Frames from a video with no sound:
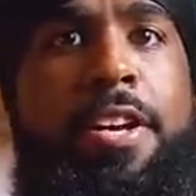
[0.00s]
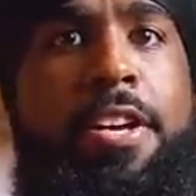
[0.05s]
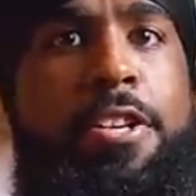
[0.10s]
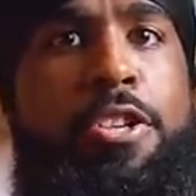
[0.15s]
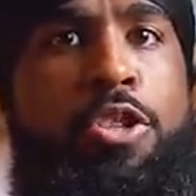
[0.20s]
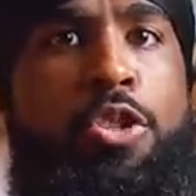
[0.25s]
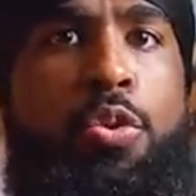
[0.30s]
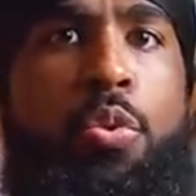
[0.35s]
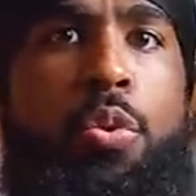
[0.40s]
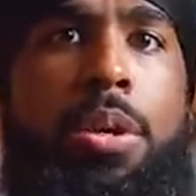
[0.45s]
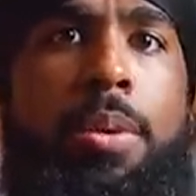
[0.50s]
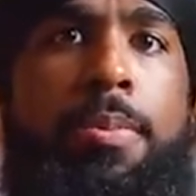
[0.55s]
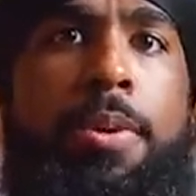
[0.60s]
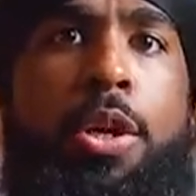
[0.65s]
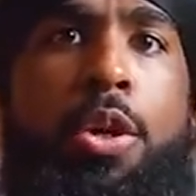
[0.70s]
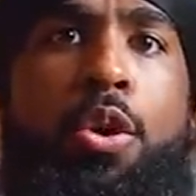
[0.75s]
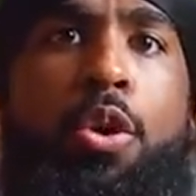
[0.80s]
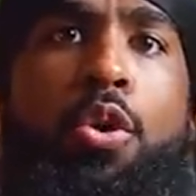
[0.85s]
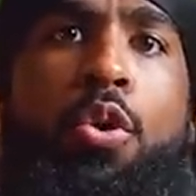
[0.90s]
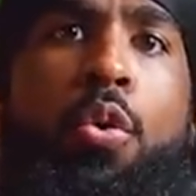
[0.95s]
soy
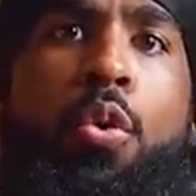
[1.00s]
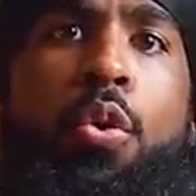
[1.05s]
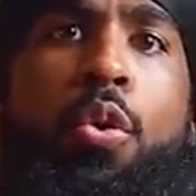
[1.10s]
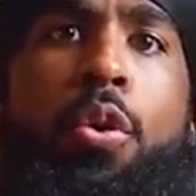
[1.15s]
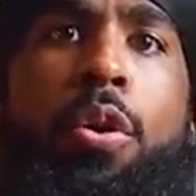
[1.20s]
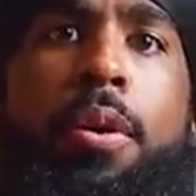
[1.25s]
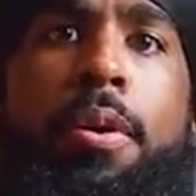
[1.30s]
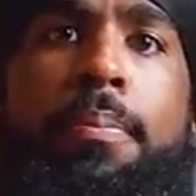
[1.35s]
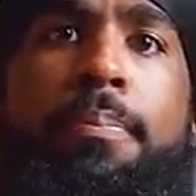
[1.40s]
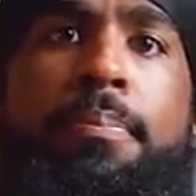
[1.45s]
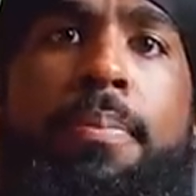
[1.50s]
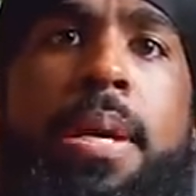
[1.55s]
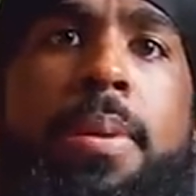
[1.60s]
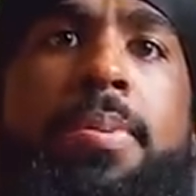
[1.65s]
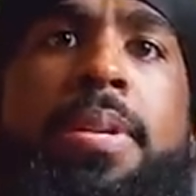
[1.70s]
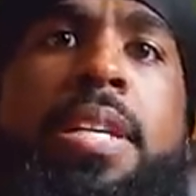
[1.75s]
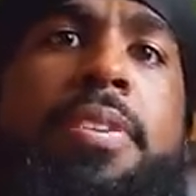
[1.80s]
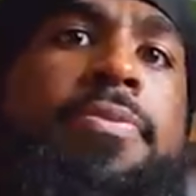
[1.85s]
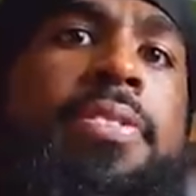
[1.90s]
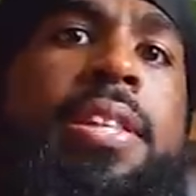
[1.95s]
milk or
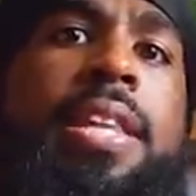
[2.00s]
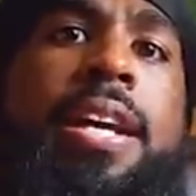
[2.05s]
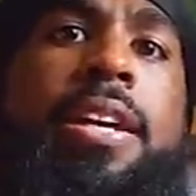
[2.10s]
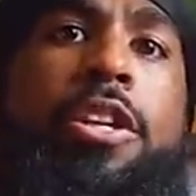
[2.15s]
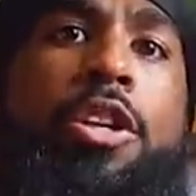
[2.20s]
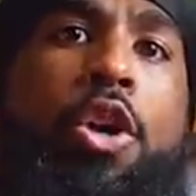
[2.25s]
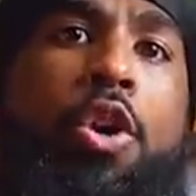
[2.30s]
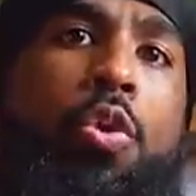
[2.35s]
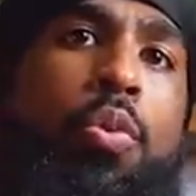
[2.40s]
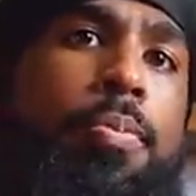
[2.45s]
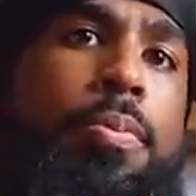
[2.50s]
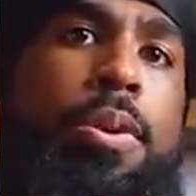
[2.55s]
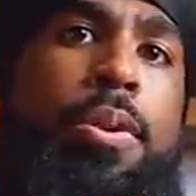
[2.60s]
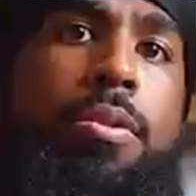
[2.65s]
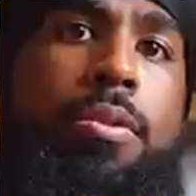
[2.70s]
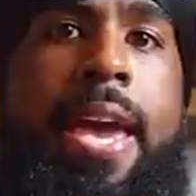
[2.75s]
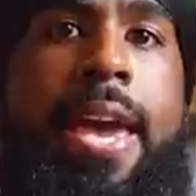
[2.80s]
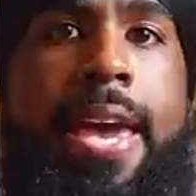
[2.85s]
maybe even like an oat milk.